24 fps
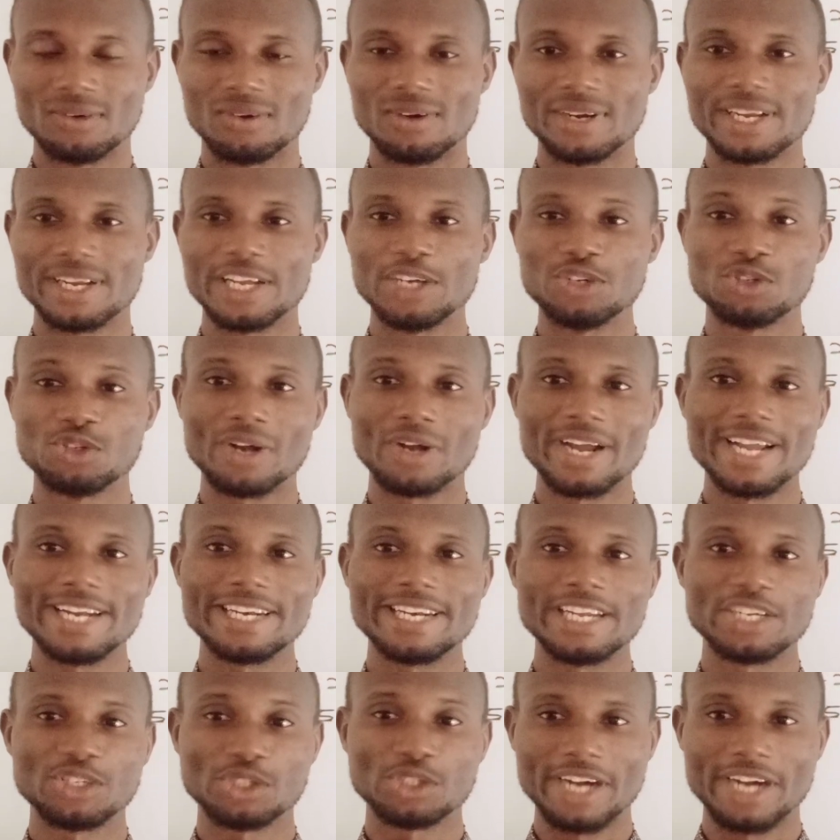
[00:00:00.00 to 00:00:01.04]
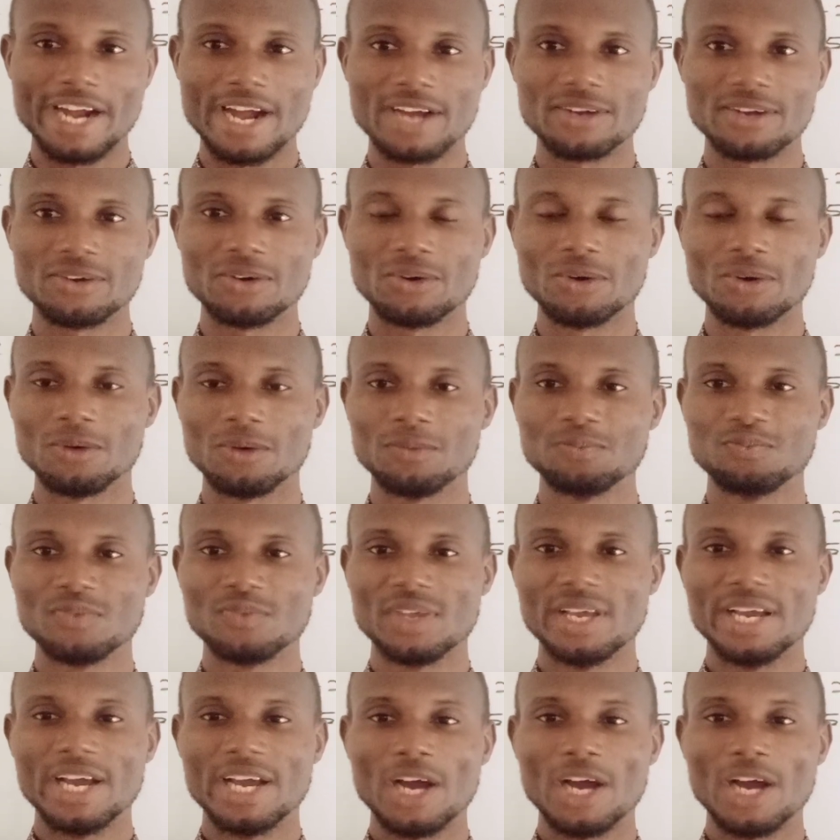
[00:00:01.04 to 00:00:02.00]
Okay, drawing the triangle